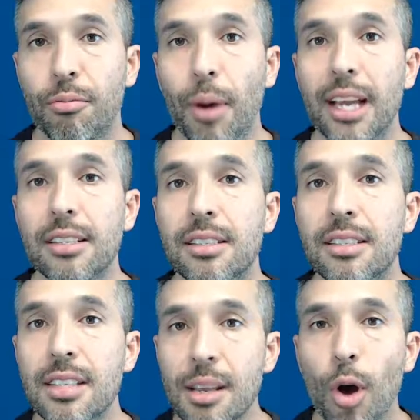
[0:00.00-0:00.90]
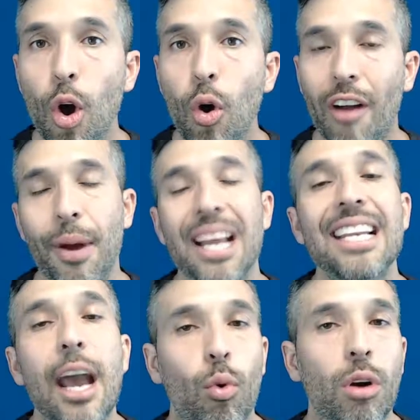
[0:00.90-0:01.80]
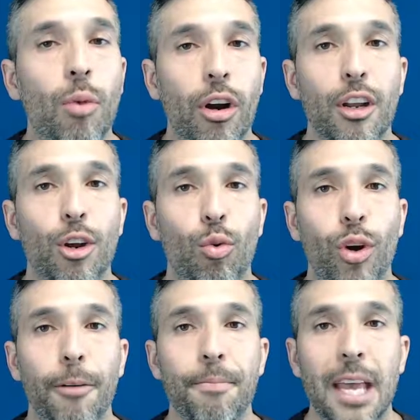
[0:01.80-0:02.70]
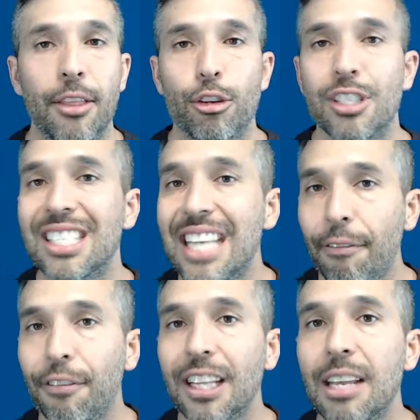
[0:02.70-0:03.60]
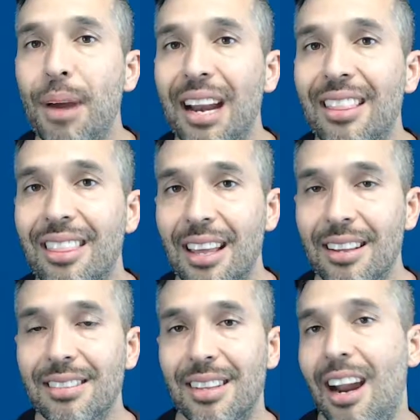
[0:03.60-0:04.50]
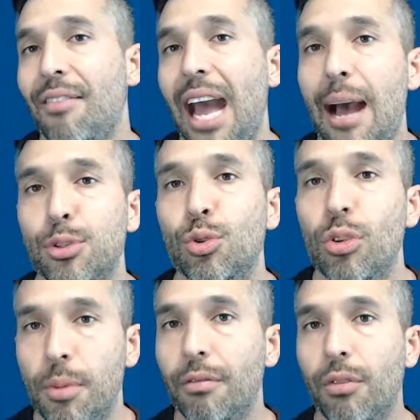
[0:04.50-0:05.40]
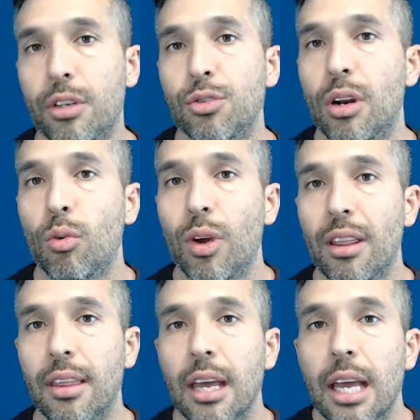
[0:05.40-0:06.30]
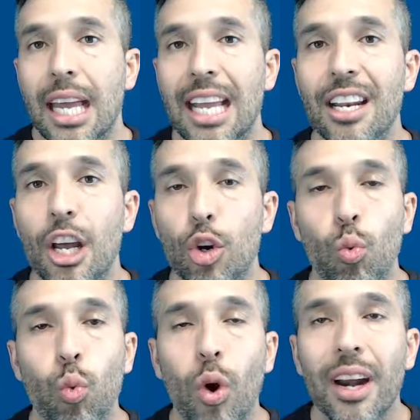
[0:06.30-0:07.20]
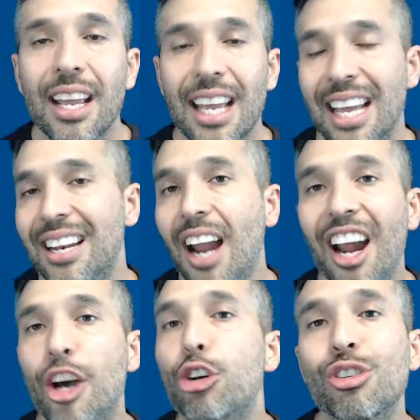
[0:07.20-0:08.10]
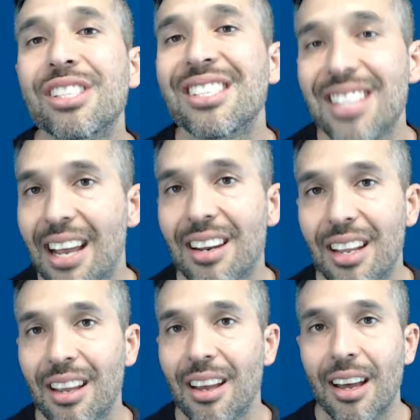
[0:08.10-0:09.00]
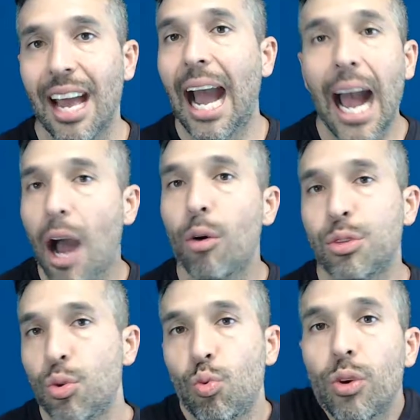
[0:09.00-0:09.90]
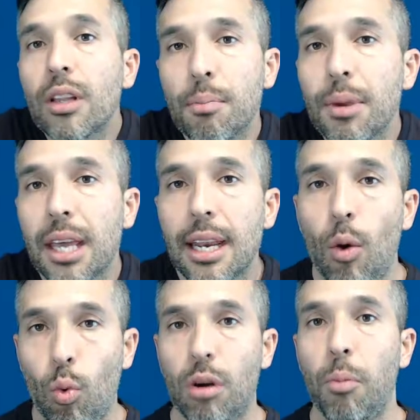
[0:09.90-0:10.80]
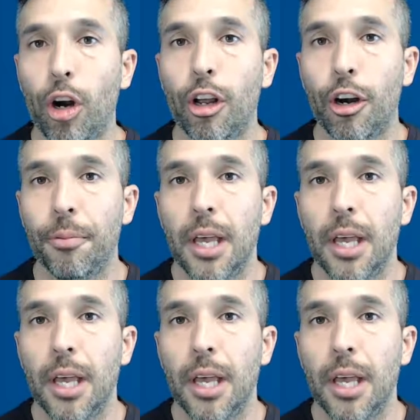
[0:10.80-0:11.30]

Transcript: my network marketing career, there's definitely been things that I've absolutely been frustrated with in not understanding how to really be a network marketer.